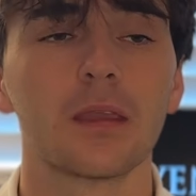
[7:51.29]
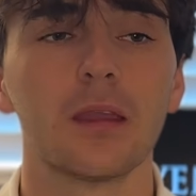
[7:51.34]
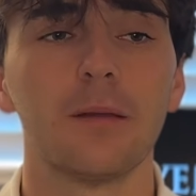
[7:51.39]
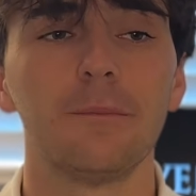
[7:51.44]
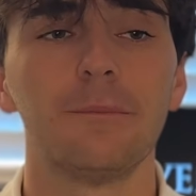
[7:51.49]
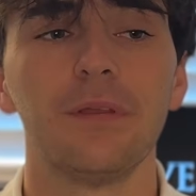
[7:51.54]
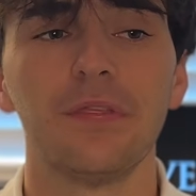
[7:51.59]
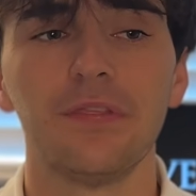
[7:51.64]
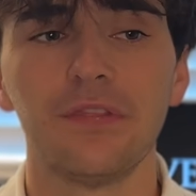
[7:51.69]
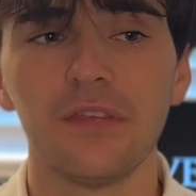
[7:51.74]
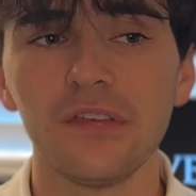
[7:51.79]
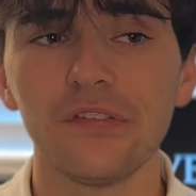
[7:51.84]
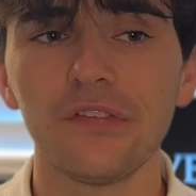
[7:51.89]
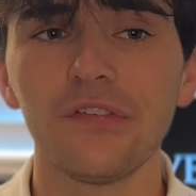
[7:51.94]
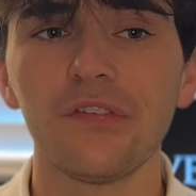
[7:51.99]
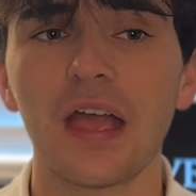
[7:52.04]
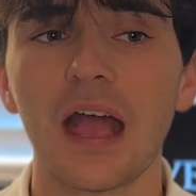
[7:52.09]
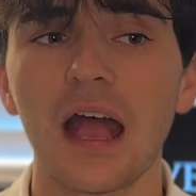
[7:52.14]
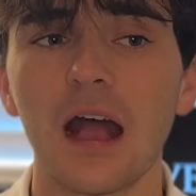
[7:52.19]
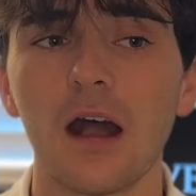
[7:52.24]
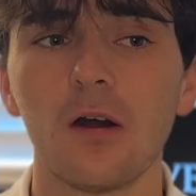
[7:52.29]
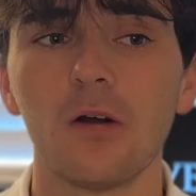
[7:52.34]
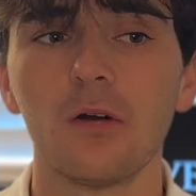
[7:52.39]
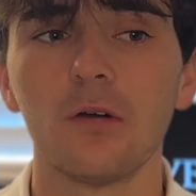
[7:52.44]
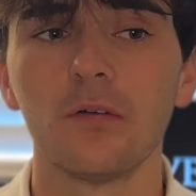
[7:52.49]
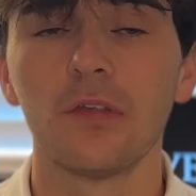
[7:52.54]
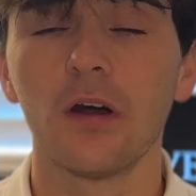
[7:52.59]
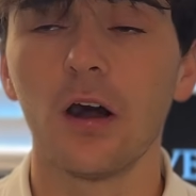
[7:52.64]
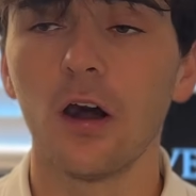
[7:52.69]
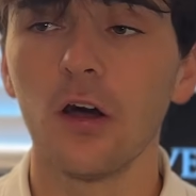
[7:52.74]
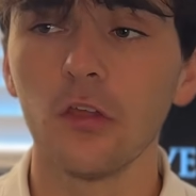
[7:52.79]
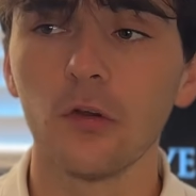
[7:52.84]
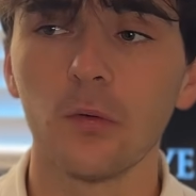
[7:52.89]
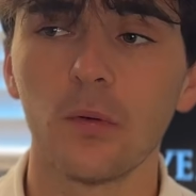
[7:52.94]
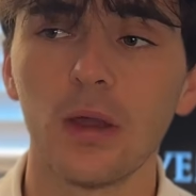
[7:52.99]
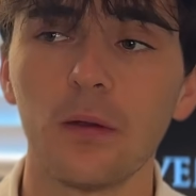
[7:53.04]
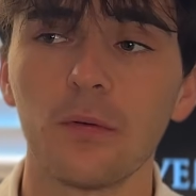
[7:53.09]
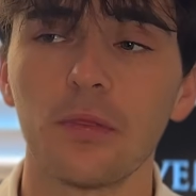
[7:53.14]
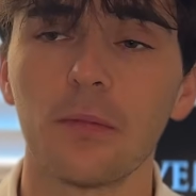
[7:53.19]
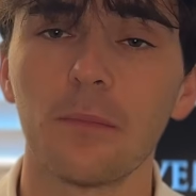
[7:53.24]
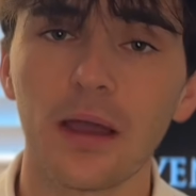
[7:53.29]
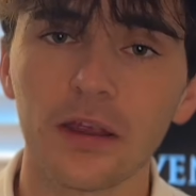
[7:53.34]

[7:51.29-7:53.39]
But this is how, the other way with the